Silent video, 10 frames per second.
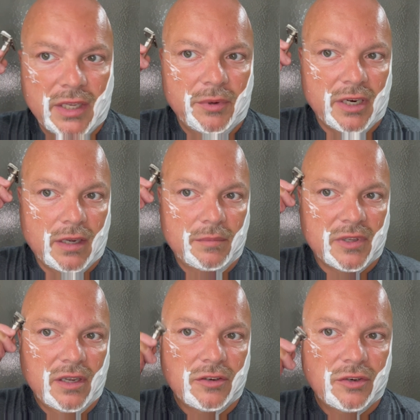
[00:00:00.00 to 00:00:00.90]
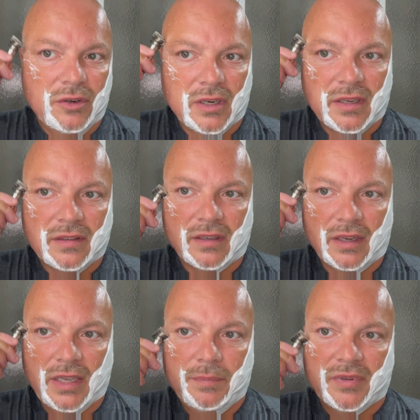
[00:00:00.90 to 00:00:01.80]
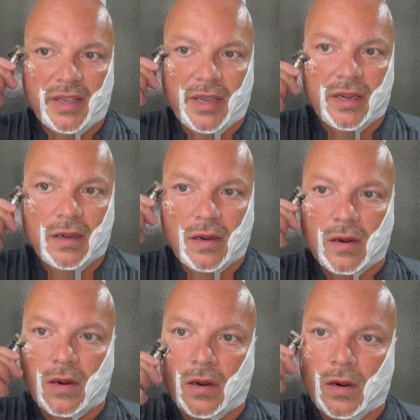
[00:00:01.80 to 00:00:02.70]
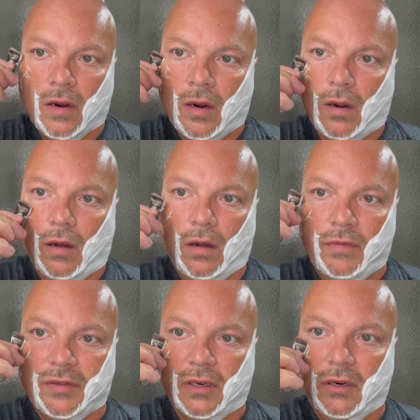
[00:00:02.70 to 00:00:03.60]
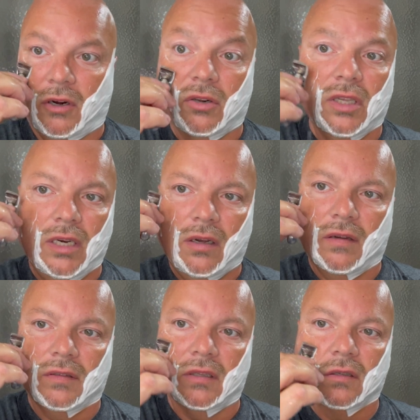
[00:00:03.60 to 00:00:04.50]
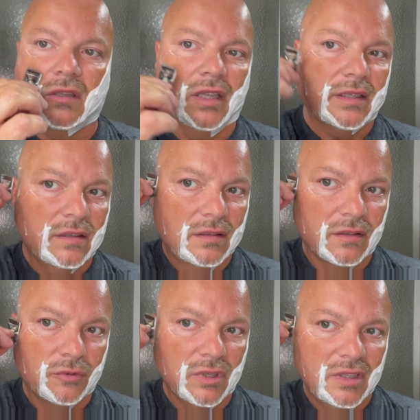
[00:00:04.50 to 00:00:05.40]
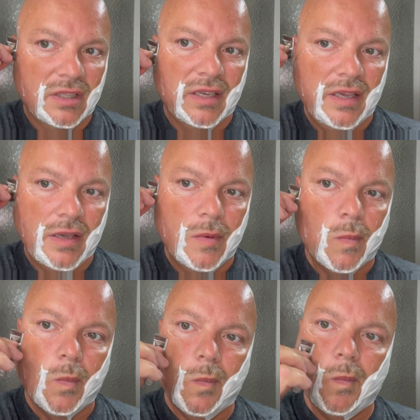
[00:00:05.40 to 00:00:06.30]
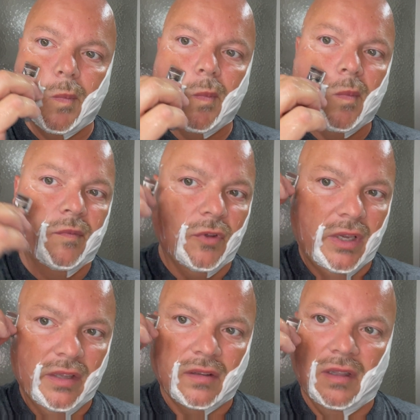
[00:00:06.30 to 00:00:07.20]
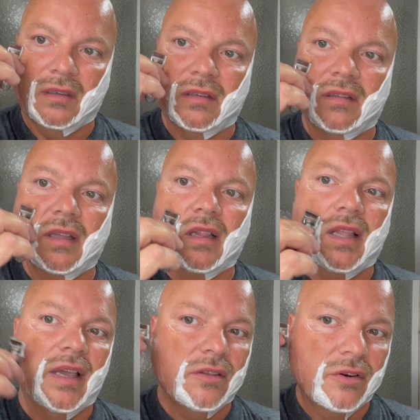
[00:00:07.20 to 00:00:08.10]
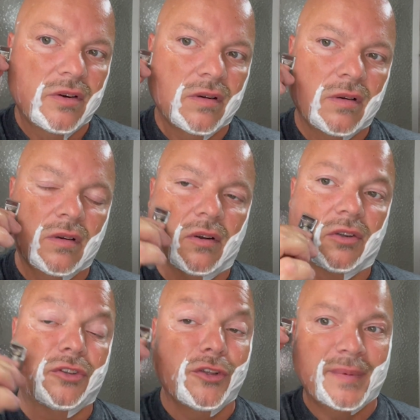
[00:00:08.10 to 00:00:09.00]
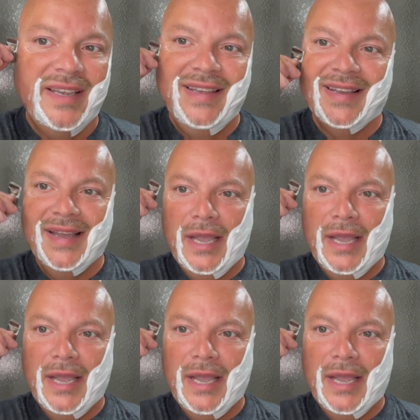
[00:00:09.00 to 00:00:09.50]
when it comes down to it, as I keep saying, often, early and often, slickness is really the key. If you get slickness in that lather, or excuse me,